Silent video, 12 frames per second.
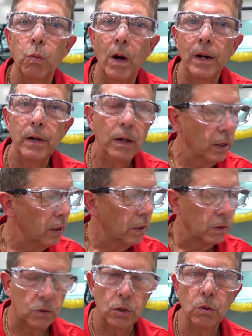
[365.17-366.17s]
One,
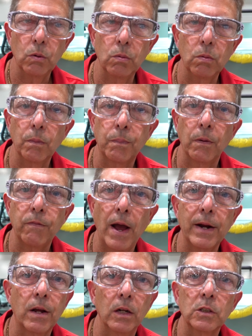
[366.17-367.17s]
to
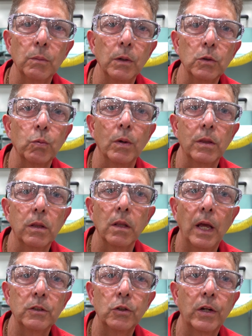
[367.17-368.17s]
provide customers with
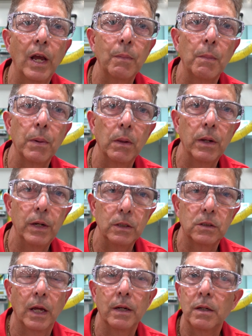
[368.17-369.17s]
laser
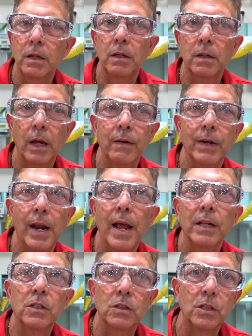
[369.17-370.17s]
capabilities that kind of
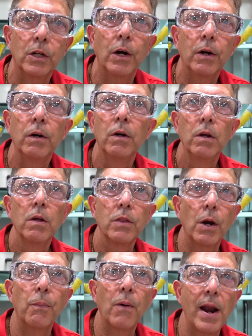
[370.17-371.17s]
enhances their
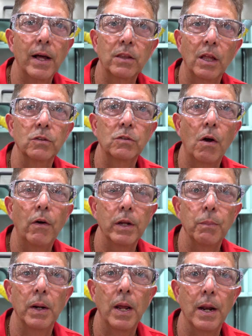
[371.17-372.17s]
product that's
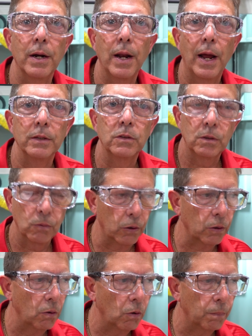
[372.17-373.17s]
already been anodized
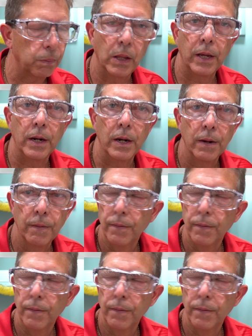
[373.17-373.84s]
or plated.